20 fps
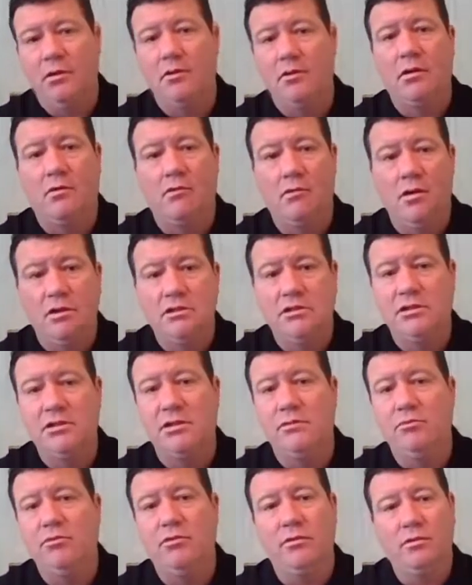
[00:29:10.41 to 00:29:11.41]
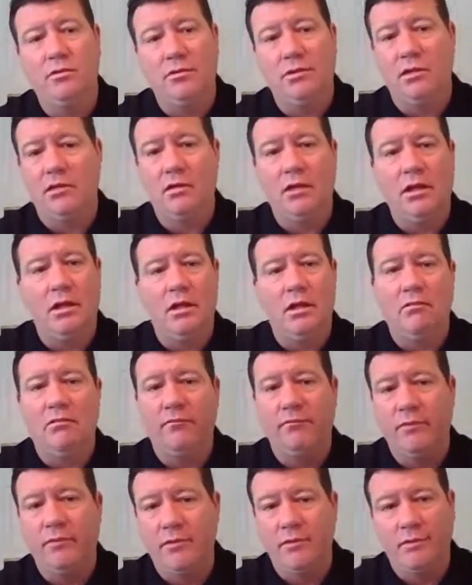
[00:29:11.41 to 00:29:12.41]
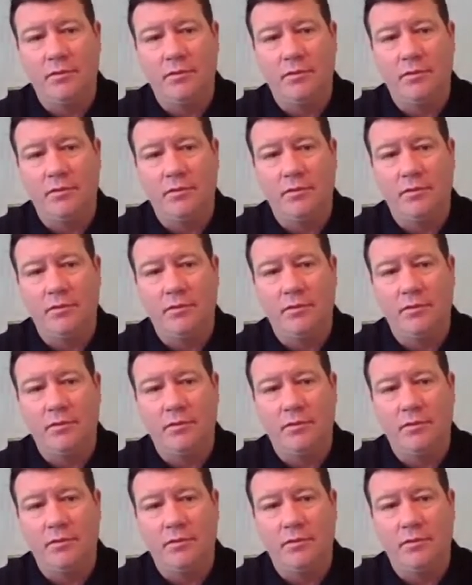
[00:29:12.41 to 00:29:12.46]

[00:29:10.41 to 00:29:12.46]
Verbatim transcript: to run a ship with, uh, you know,